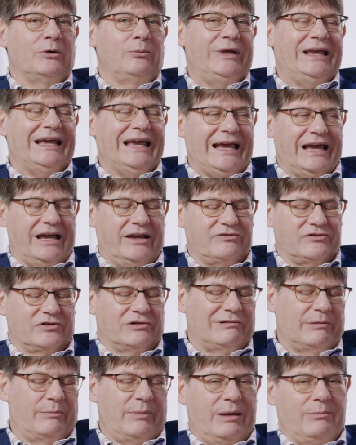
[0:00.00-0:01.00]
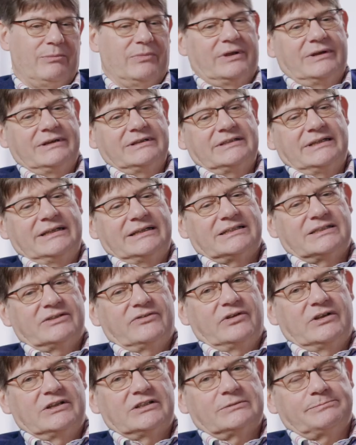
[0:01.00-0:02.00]
we have to remember is this,
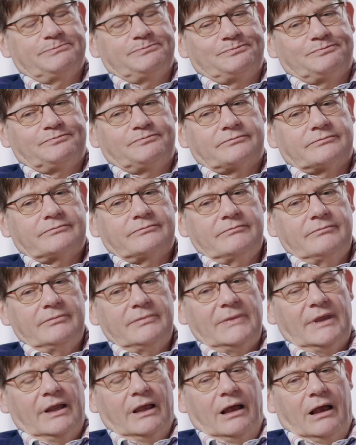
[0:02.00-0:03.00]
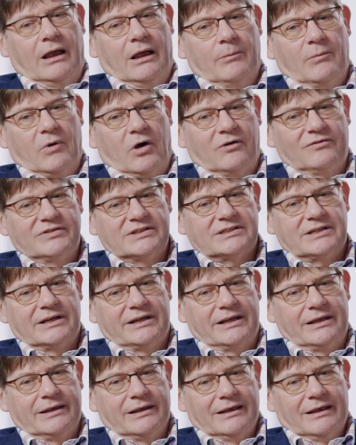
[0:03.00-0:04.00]
that
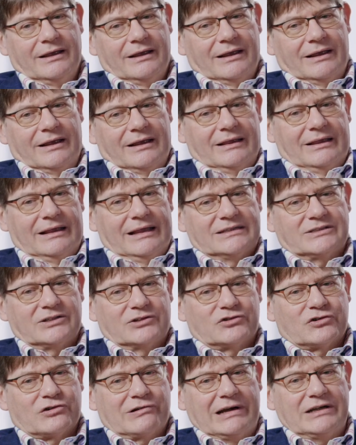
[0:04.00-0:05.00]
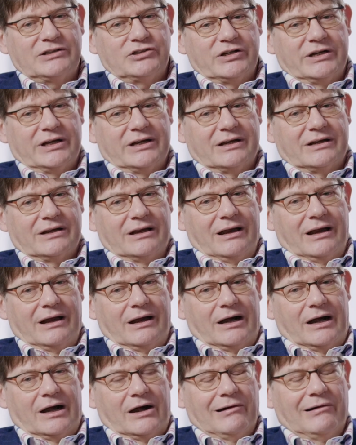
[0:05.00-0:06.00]
obviously it's a tragic
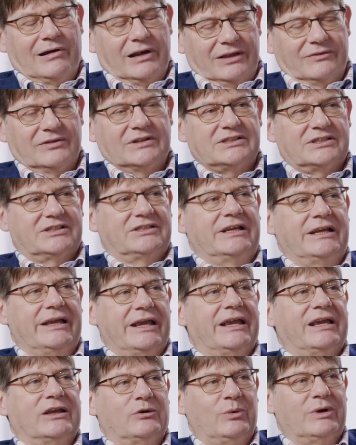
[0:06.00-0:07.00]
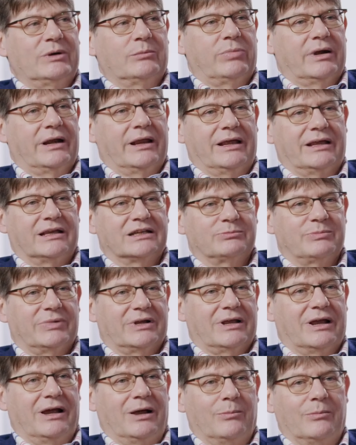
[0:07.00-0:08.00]
irony that singing and wind playing has
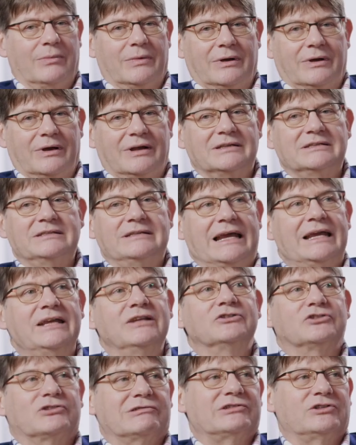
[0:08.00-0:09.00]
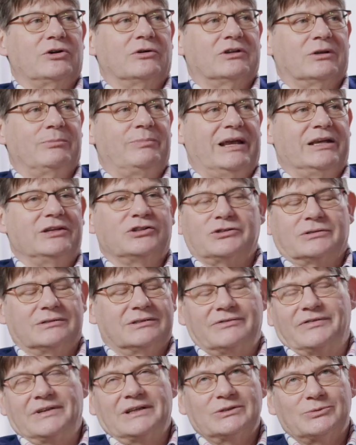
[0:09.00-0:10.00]
become a dangerous
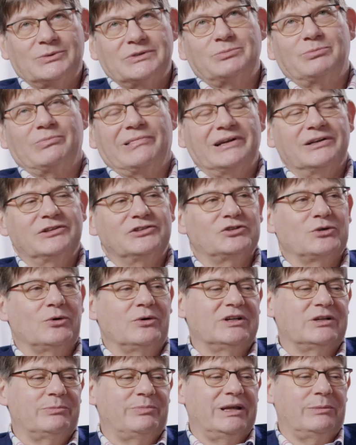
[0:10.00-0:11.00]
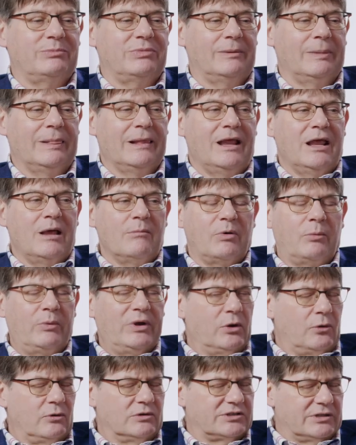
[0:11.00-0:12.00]
occupation, things which bring joy to people. But
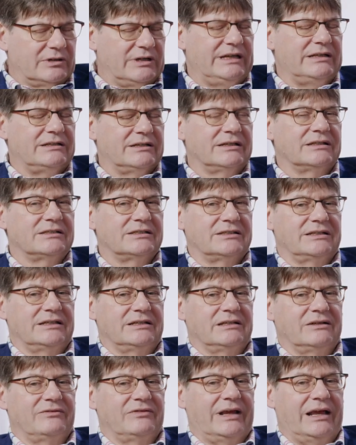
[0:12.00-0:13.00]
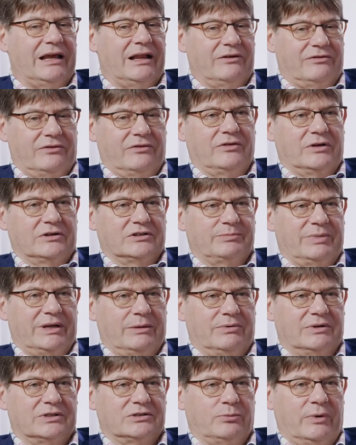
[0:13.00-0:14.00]
we also need to consider the health of those
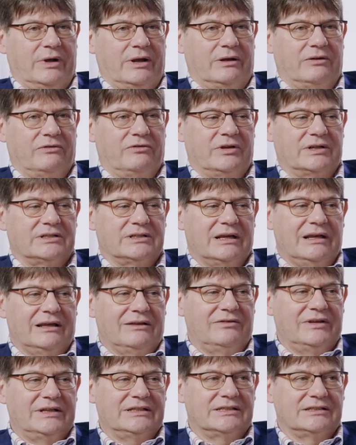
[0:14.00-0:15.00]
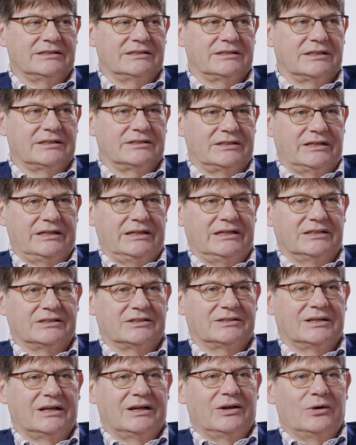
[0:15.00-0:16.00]
people as well, that this is a
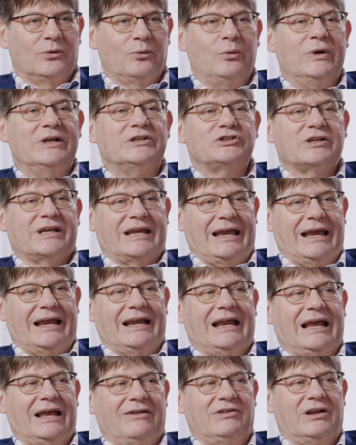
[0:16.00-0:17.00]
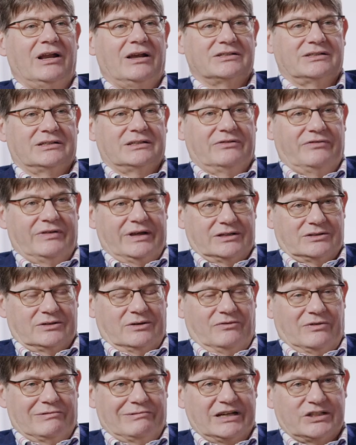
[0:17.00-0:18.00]
disease which can have lasting effects
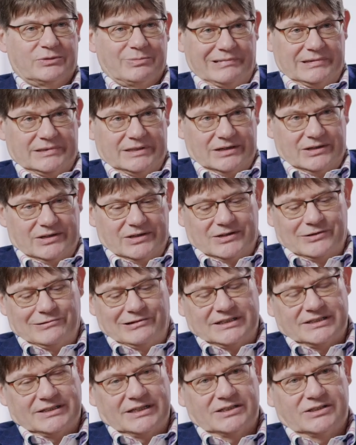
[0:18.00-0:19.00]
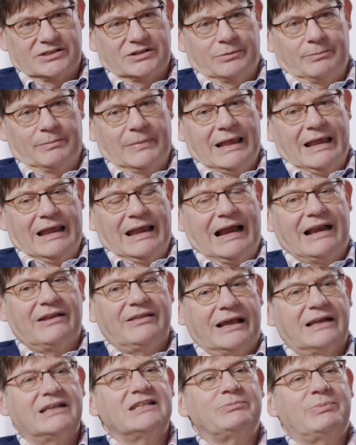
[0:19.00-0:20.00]
on the respiratory system, and
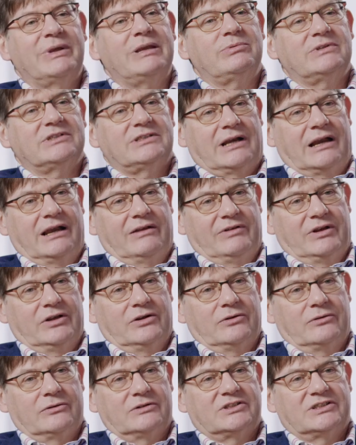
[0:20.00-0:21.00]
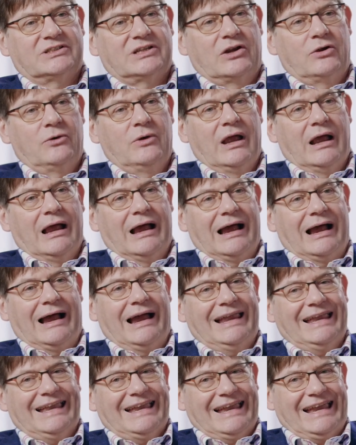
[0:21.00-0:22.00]
that is people's livelihoods. So
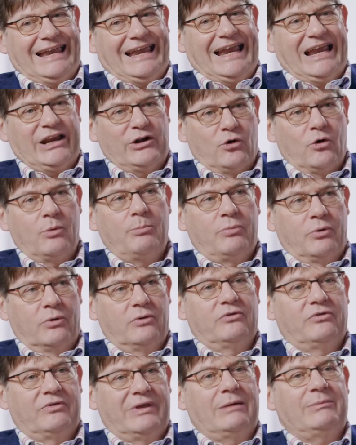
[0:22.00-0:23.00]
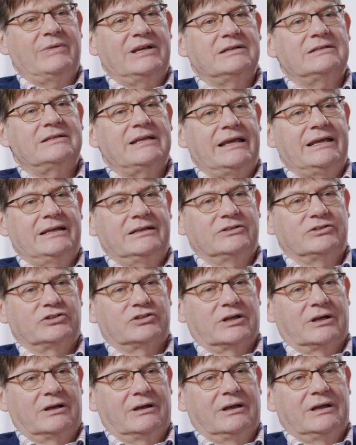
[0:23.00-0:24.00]
I cannot put them in
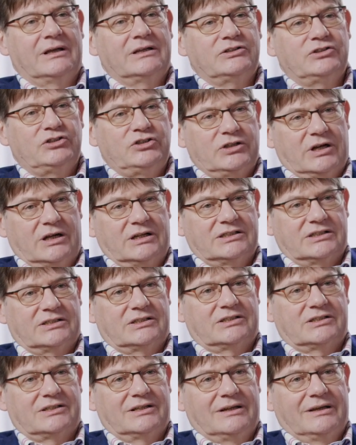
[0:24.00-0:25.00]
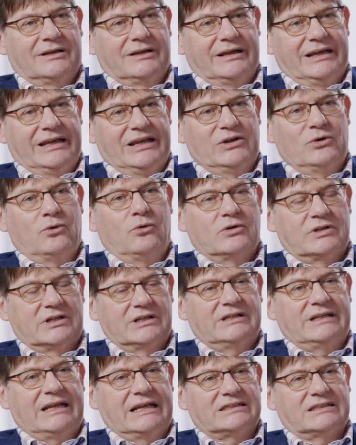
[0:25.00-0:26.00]
danger just in
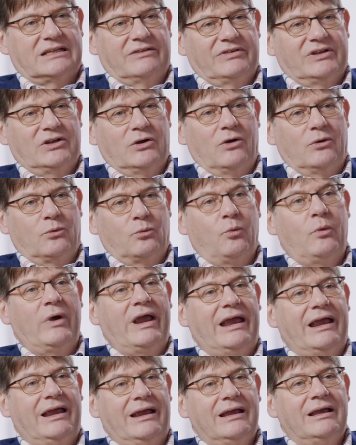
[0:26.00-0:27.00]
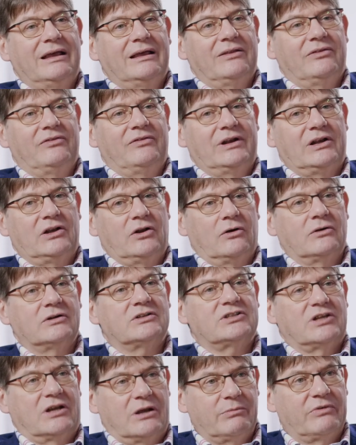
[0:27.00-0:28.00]
order to get something on where the
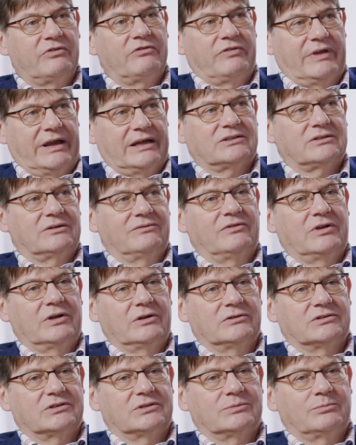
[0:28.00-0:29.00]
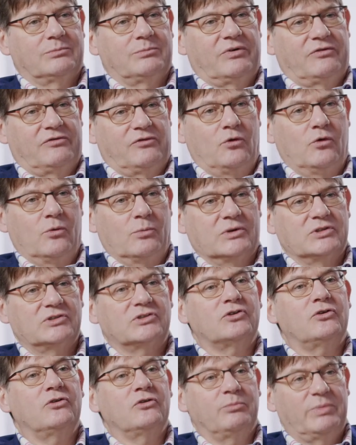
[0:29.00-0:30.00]
long-term effects on those performers
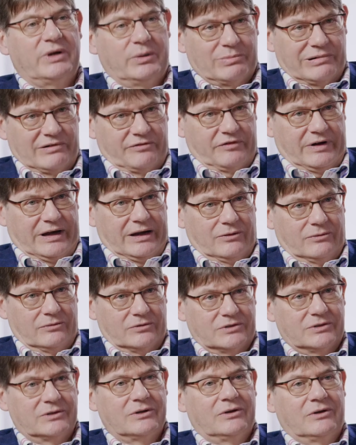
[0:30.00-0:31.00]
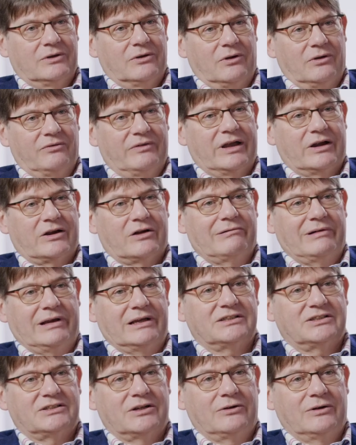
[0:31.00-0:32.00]
could be profound on their
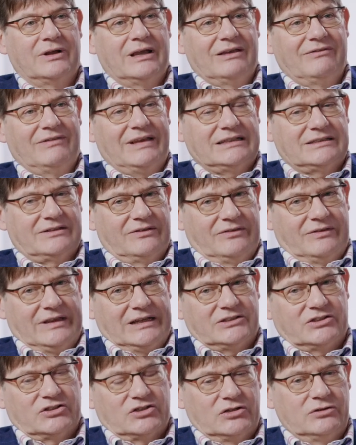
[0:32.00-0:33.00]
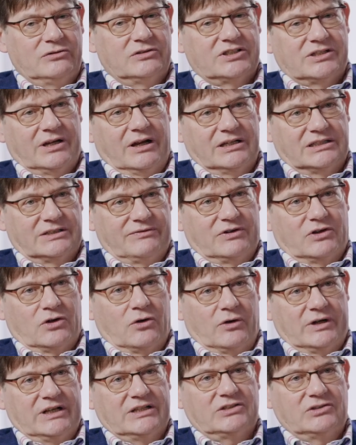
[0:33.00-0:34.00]
career. So there's two sides of the
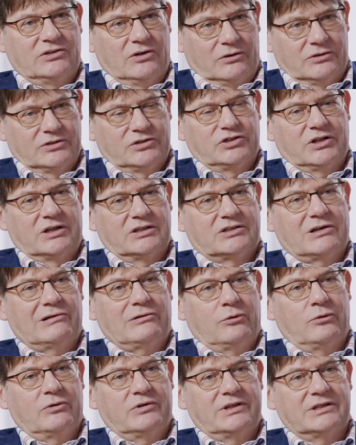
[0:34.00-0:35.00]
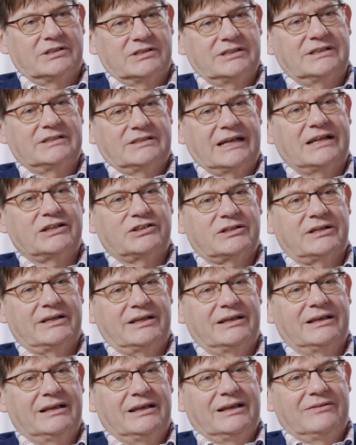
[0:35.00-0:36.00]
coin. It's not just our audience, it's
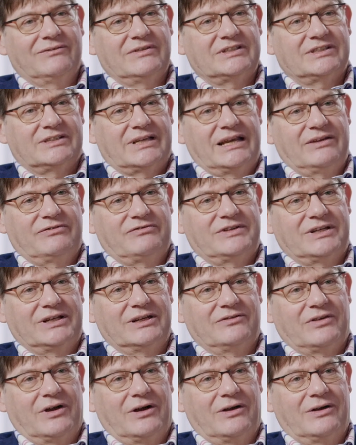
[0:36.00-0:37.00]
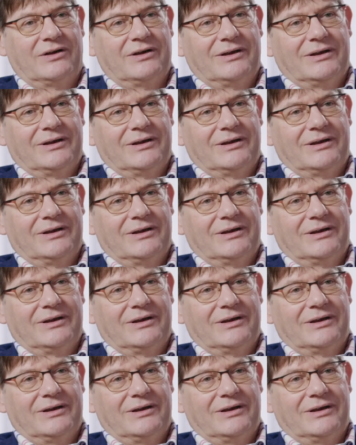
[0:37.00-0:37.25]
actually the safety of our